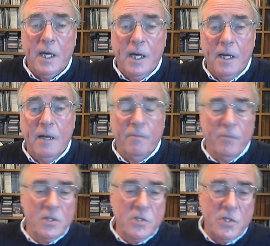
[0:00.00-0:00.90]
Uh,
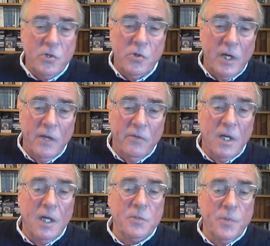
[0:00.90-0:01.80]
the story, the
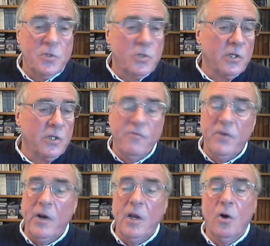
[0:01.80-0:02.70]
large blue story is a
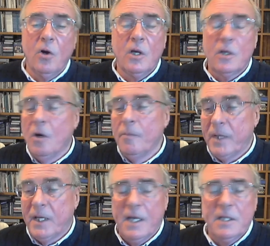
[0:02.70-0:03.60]
very long and
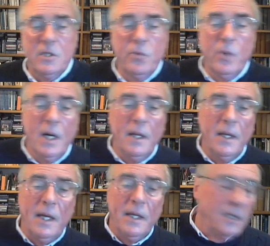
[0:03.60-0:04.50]
complicated one,
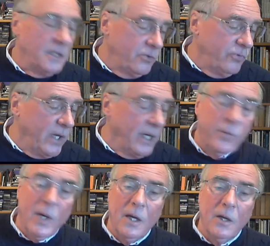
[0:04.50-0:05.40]
and it did really
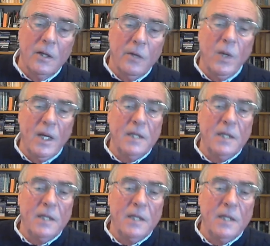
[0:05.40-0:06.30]
well on, well, it
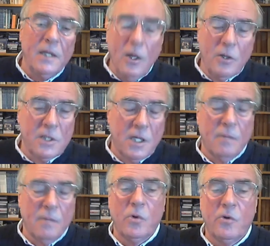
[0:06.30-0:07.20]
did well on
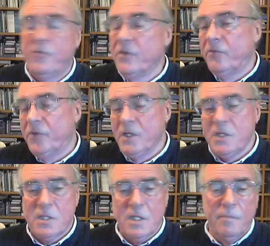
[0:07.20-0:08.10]
Dartmoor for the
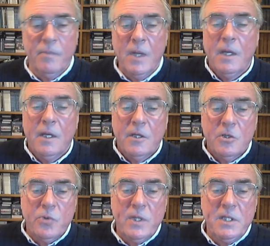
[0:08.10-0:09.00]
first um,
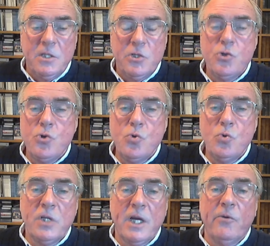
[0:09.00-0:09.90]

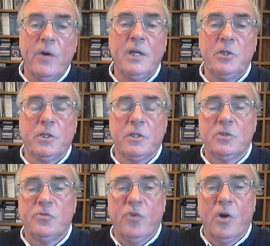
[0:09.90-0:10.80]
22
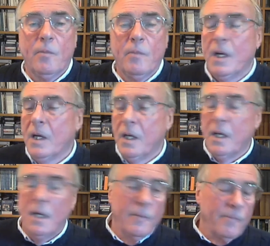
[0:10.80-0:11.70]
generations from
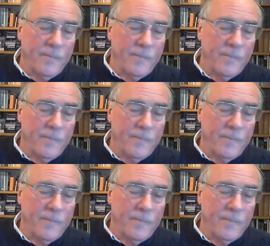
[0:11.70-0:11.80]
uh,